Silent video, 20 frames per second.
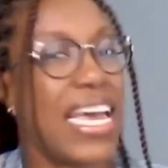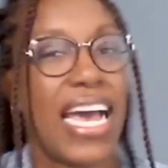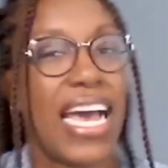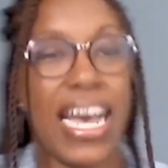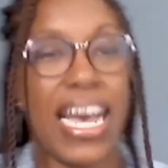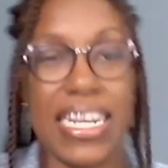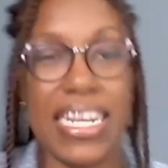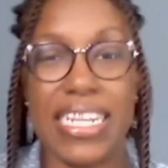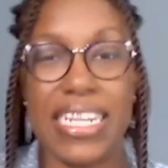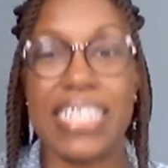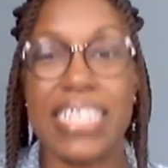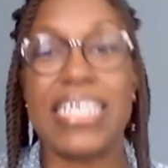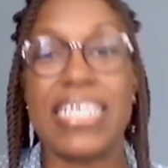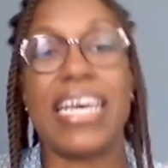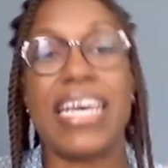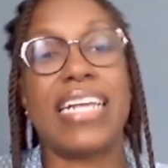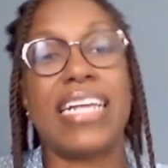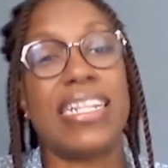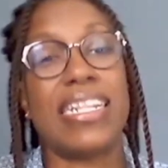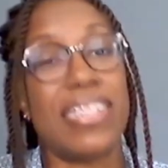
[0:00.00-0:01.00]
and they
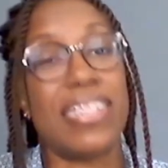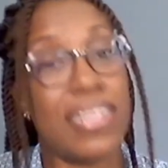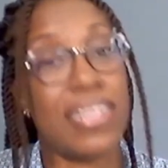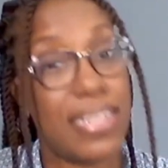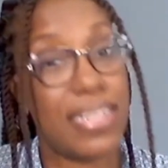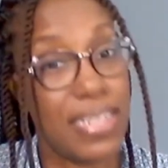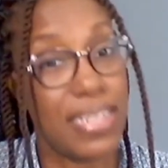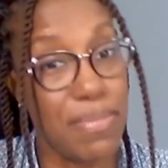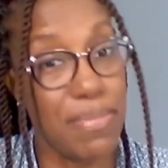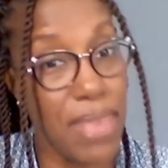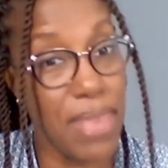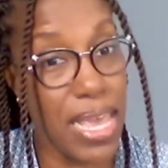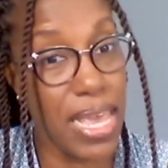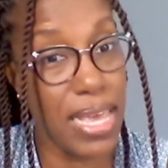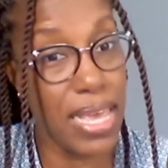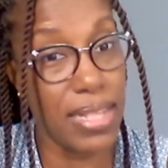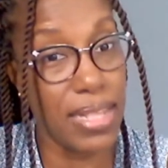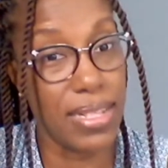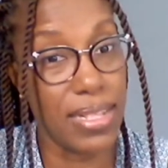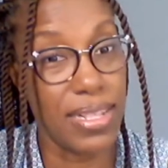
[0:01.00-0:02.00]
tell the
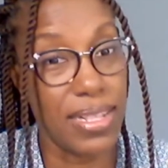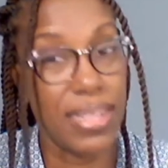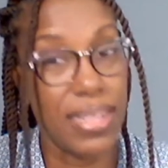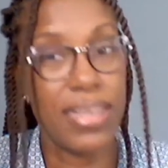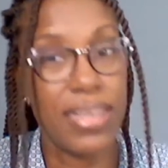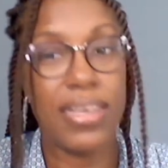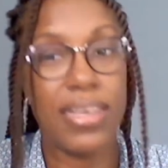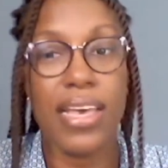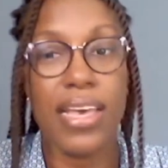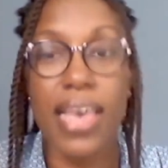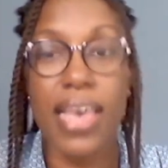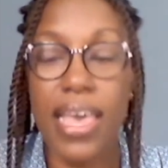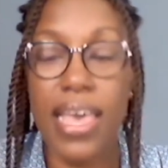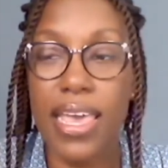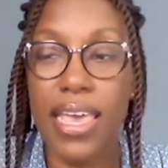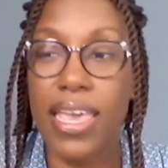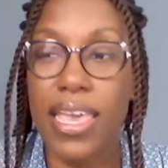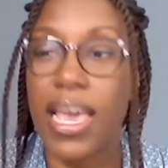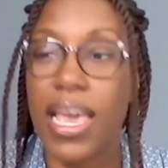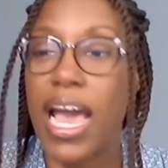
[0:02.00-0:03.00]
male,
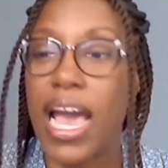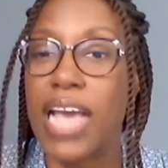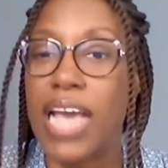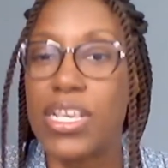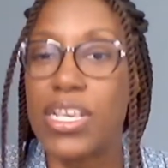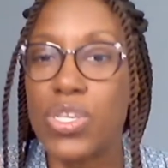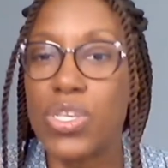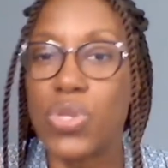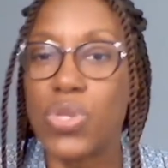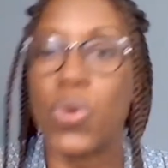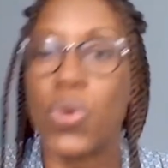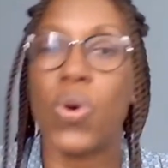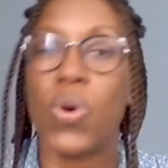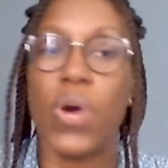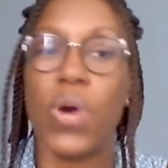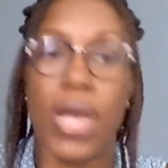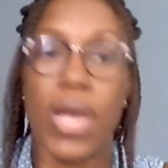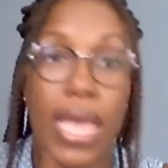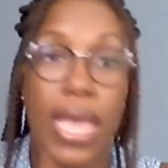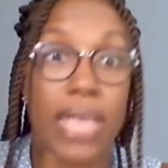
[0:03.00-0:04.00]
hey, I
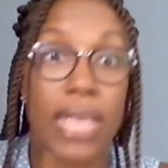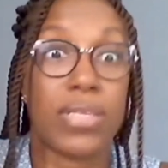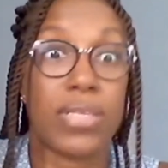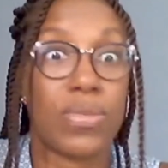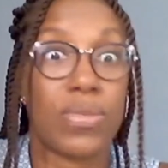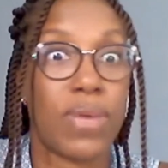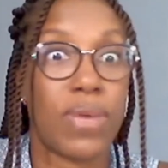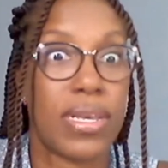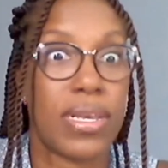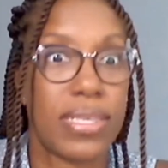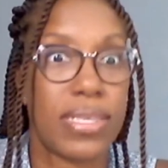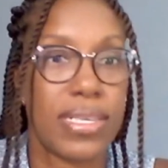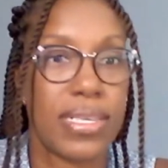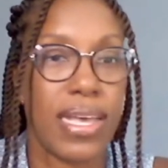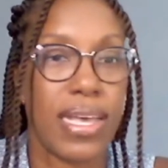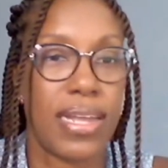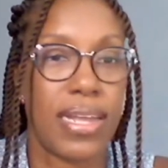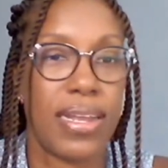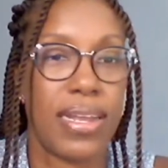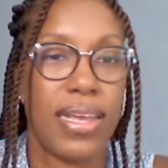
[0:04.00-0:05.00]
saw
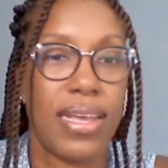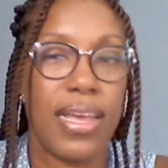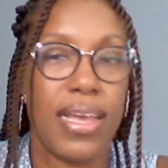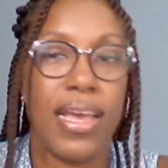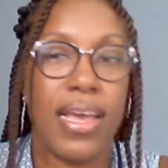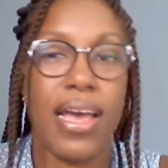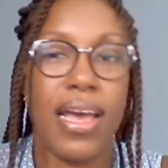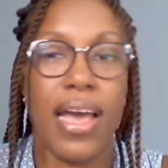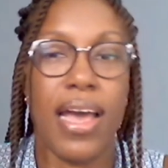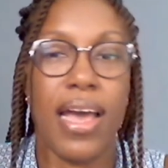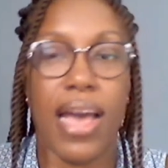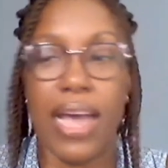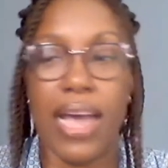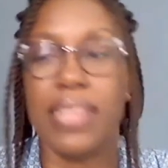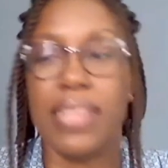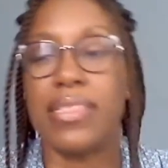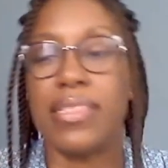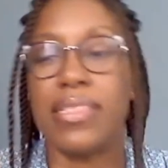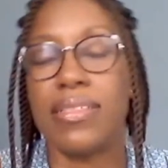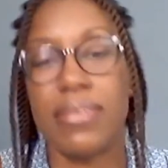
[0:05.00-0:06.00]
XYZ.
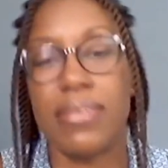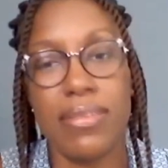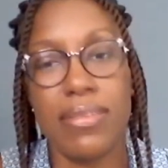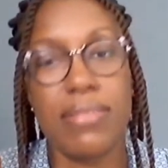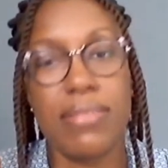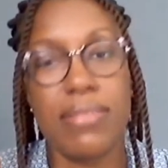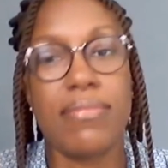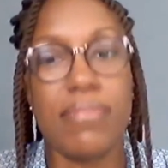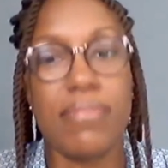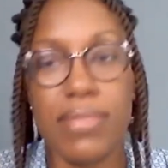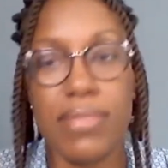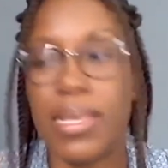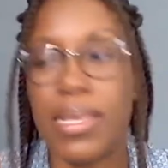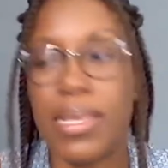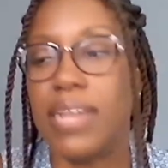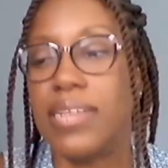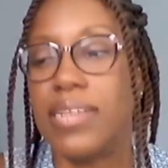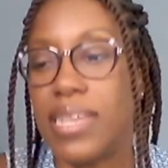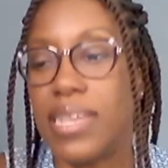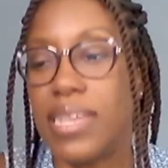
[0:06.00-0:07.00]
And
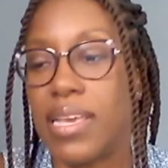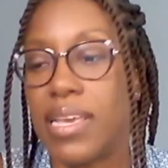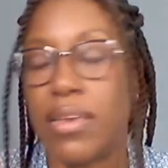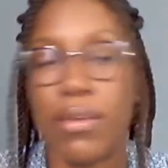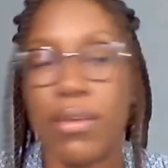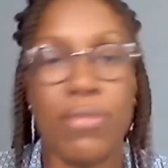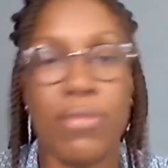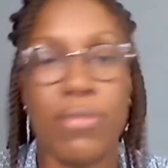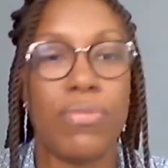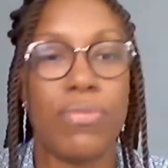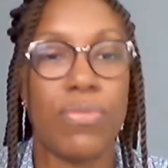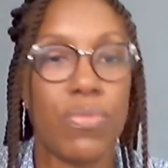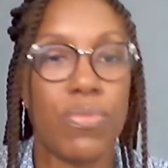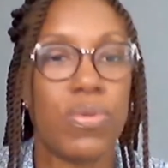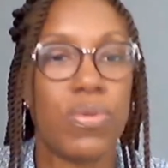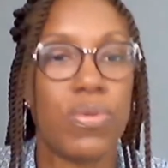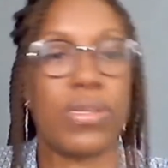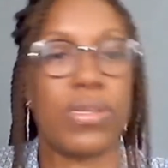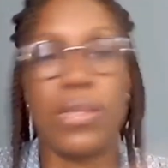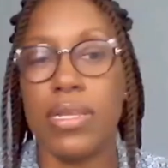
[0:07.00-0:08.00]
then they
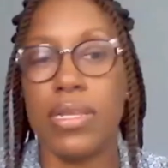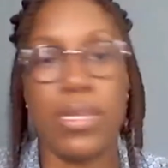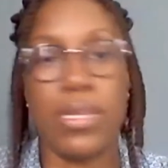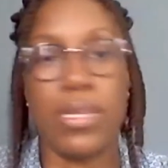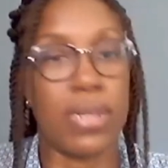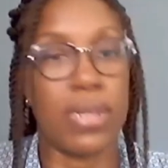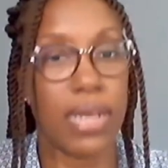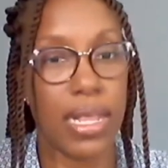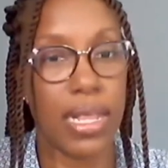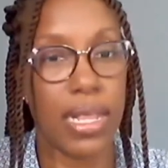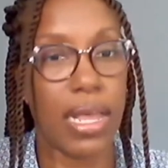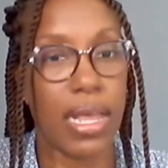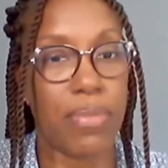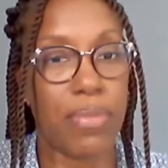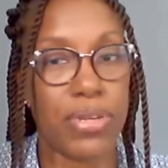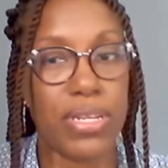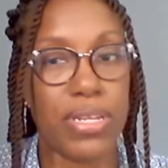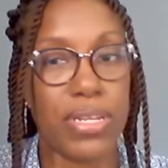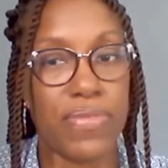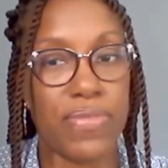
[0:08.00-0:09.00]
would either
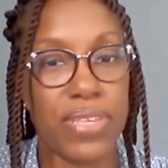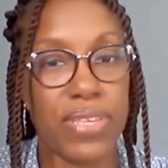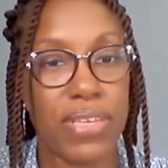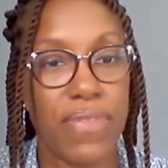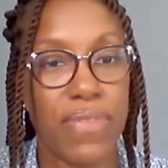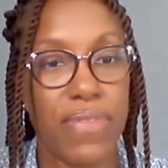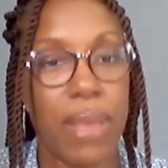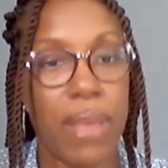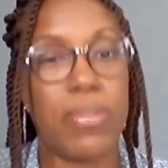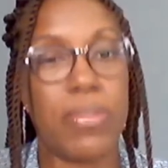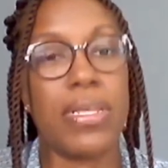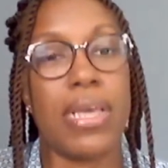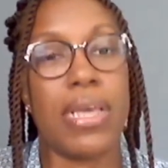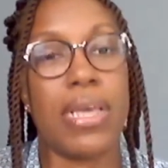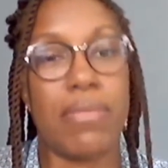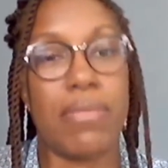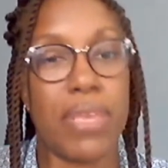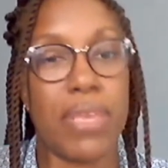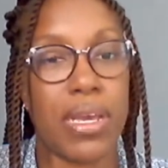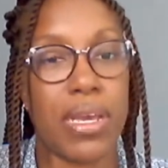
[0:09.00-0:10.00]
collaborate if it's a family
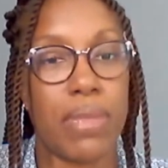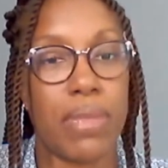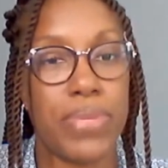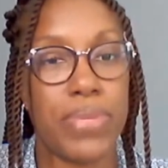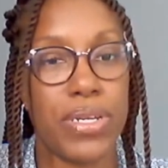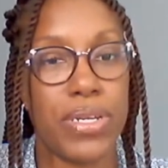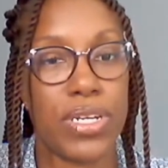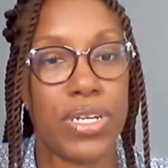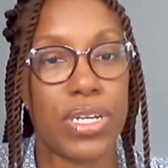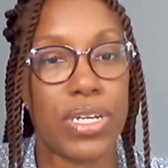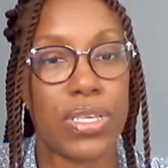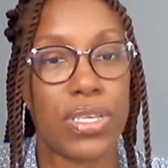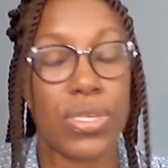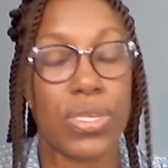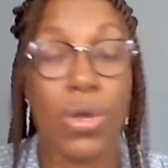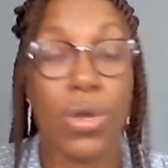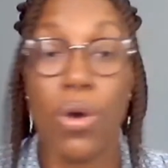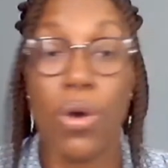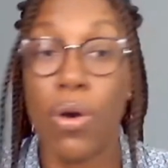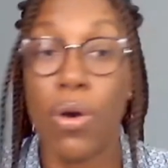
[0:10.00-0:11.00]
and make a purchase,
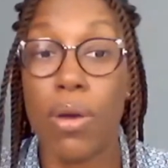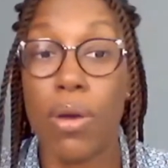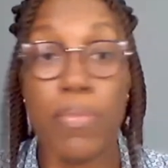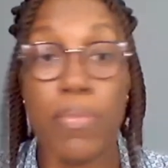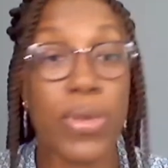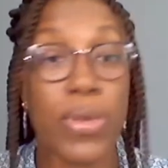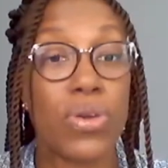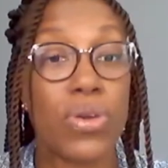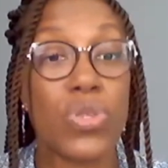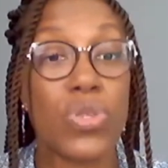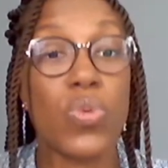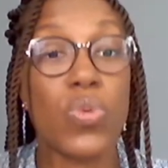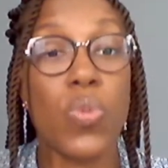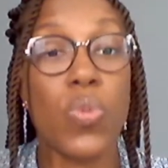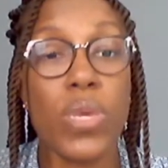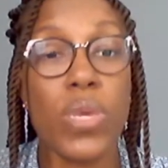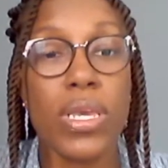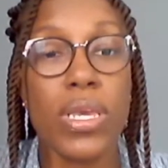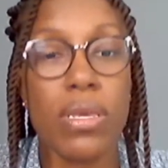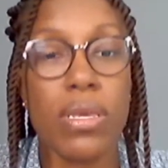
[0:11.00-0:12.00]
because
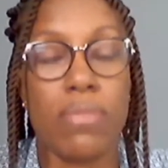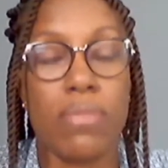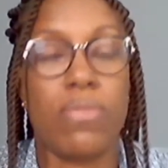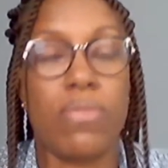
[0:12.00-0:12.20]
we